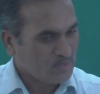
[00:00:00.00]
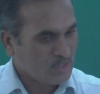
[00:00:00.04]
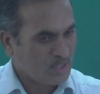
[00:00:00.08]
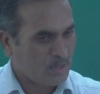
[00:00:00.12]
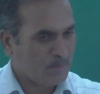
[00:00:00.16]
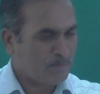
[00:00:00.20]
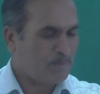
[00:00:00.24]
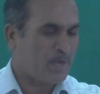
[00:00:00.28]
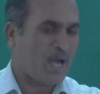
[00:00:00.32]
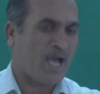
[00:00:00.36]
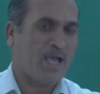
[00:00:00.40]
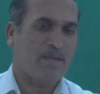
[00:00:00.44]

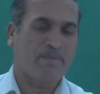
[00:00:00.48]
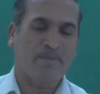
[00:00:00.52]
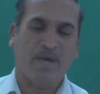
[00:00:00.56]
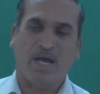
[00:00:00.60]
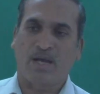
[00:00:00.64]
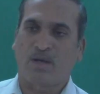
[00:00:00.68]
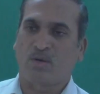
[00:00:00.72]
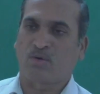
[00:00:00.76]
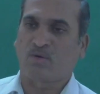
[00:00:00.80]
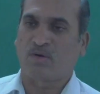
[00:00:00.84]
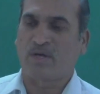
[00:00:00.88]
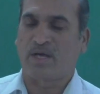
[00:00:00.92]

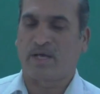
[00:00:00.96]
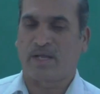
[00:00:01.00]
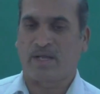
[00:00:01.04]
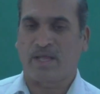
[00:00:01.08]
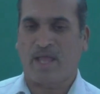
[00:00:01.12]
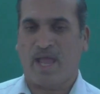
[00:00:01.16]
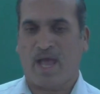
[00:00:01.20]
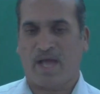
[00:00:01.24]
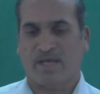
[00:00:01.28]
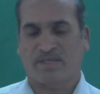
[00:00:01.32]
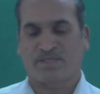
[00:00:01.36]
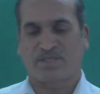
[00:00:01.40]
bimolecular
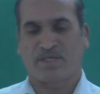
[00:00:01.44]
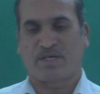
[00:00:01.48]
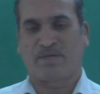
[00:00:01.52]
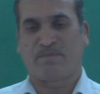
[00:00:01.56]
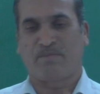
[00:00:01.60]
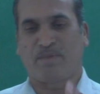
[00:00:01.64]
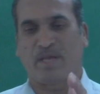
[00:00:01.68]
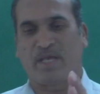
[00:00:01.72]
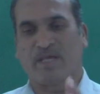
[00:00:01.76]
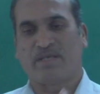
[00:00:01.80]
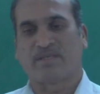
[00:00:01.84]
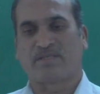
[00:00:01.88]

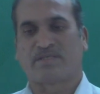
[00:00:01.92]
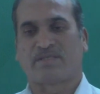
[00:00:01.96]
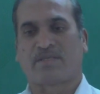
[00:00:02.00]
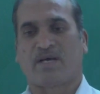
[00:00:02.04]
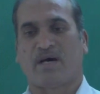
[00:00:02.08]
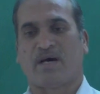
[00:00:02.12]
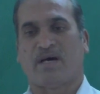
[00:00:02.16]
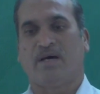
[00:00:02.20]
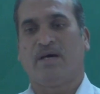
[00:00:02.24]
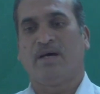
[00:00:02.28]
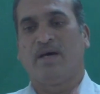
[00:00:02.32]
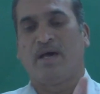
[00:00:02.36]
reaction means
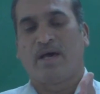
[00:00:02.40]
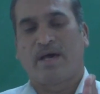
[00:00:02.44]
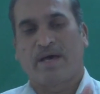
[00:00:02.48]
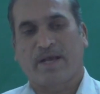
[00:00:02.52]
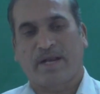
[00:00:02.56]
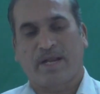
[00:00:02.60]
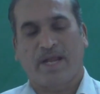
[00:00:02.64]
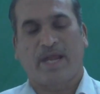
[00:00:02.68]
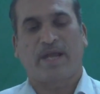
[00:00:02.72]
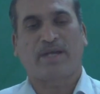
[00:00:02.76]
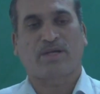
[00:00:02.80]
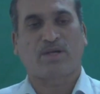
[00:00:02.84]
the
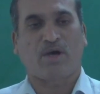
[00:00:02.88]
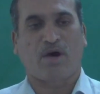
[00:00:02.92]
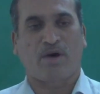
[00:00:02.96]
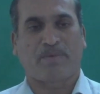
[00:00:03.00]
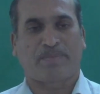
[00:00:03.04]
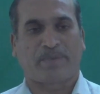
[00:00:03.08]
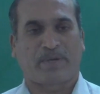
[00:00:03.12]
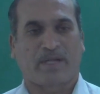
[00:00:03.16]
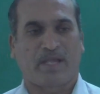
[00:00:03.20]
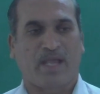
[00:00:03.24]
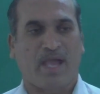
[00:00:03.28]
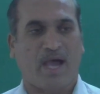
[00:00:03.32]
rate
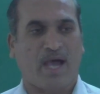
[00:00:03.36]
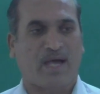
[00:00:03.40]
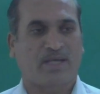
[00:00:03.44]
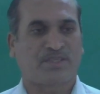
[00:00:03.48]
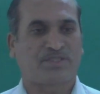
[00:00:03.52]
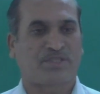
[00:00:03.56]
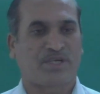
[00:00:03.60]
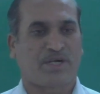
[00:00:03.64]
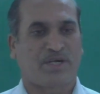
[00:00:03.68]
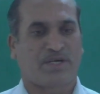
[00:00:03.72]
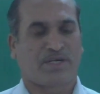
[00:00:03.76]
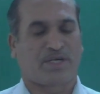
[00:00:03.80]
of
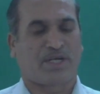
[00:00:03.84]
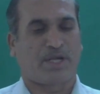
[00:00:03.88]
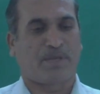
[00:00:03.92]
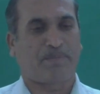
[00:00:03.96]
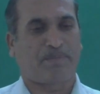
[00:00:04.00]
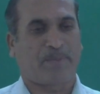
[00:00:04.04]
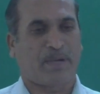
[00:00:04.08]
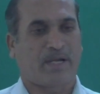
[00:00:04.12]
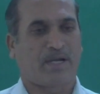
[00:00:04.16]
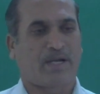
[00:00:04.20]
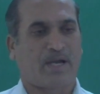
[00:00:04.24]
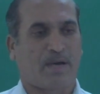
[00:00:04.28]
reaction
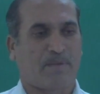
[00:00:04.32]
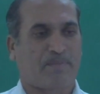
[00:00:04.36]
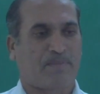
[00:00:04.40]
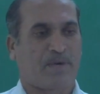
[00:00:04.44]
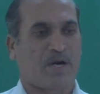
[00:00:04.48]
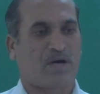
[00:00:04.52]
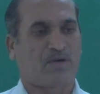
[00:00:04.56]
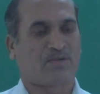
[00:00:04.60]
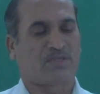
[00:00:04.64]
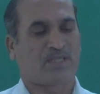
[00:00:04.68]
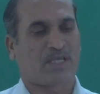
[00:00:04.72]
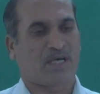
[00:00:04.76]
depend
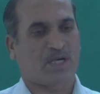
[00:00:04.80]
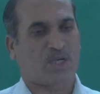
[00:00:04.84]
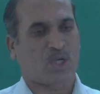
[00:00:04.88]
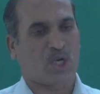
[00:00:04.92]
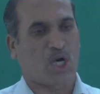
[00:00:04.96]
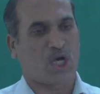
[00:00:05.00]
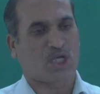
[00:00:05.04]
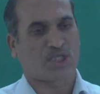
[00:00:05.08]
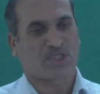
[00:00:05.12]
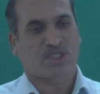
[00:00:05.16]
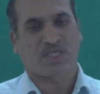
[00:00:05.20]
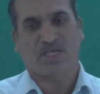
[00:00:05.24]
upon the
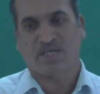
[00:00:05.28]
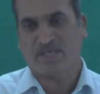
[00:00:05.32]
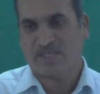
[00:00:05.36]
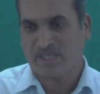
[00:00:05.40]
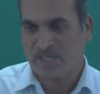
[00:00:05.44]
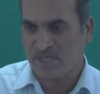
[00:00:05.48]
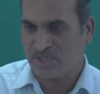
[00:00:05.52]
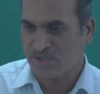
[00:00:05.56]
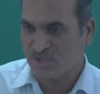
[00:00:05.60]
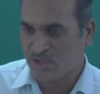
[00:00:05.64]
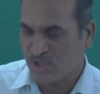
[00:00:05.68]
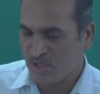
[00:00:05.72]

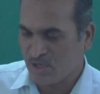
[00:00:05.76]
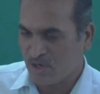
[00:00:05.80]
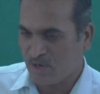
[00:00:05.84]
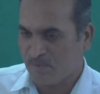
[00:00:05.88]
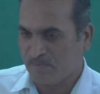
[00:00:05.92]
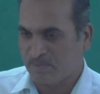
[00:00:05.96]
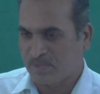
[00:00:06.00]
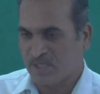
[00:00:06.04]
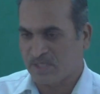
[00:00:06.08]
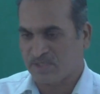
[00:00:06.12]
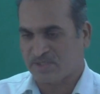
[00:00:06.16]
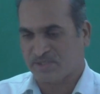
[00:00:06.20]
concentration
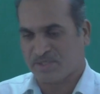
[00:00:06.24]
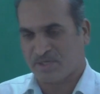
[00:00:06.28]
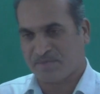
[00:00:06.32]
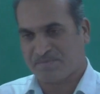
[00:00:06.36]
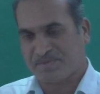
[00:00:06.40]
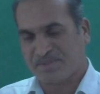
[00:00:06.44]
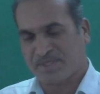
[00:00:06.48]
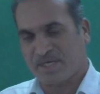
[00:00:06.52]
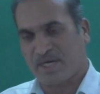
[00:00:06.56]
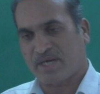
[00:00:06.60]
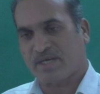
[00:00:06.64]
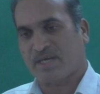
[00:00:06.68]
of the
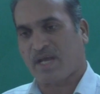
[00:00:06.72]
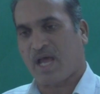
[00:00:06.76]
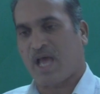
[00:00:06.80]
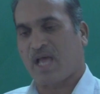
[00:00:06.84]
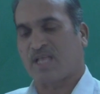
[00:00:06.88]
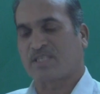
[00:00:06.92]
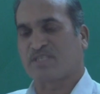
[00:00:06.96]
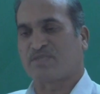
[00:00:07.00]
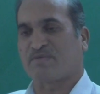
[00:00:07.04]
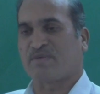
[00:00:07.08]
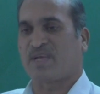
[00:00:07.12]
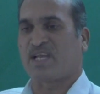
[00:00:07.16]
substrate
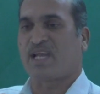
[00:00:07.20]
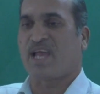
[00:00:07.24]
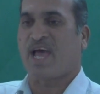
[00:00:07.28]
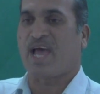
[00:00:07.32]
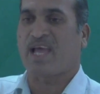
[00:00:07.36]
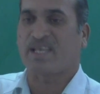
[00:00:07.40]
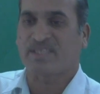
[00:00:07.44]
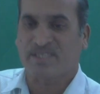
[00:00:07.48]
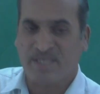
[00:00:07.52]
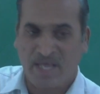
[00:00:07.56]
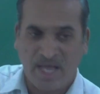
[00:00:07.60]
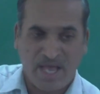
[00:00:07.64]
as well
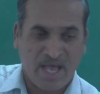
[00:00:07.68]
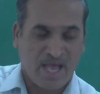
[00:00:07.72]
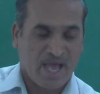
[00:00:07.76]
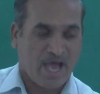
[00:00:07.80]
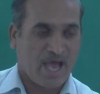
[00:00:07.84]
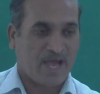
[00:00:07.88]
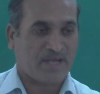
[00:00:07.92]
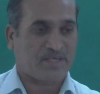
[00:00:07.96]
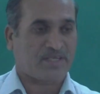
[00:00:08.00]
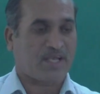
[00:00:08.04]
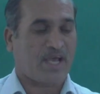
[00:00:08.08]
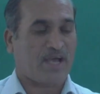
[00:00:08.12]
as
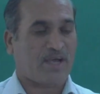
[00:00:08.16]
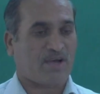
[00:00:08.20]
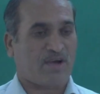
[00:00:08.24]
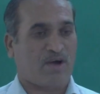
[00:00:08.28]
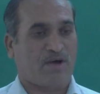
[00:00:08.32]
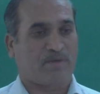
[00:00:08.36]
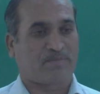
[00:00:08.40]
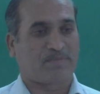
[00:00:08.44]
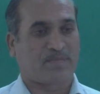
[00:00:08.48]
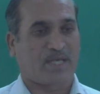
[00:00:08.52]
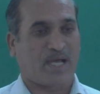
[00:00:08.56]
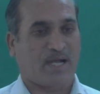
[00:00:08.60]
attack
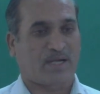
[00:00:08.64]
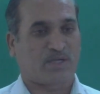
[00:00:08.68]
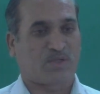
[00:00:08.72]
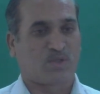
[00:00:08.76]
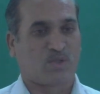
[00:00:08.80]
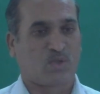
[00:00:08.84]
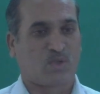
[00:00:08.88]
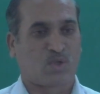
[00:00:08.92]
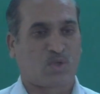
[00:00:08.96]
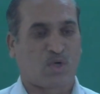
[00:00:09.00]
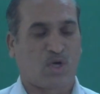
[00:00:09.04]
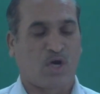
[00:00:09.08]
of that
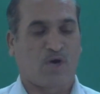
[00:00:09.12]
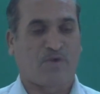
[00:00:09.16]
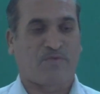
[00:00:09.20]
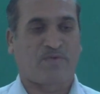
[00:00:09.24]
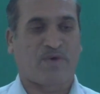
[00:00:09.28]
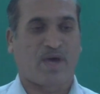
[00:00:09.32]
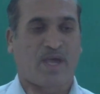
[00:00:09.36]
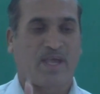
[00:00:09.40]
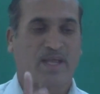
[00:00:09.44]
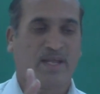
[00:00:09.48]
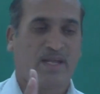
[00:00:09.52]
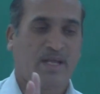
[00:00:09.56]

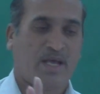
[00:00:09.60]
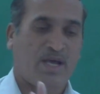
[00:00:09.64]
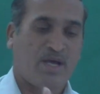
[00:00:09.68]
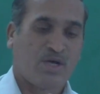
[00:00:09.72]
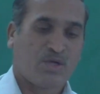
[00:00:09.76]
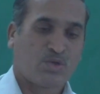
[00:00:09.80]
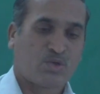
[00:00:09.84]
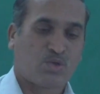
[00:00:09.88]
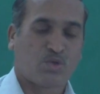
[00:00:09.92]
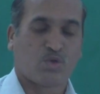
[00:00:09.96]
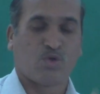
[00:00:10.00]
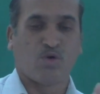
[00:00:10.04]
nucleophile.
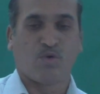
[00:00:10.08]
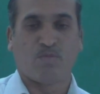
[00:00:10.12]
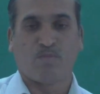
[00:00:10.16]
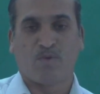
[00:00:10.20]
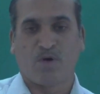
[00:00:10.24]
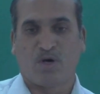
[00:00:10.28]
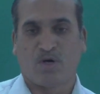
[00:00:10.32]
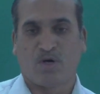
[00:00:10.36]
Two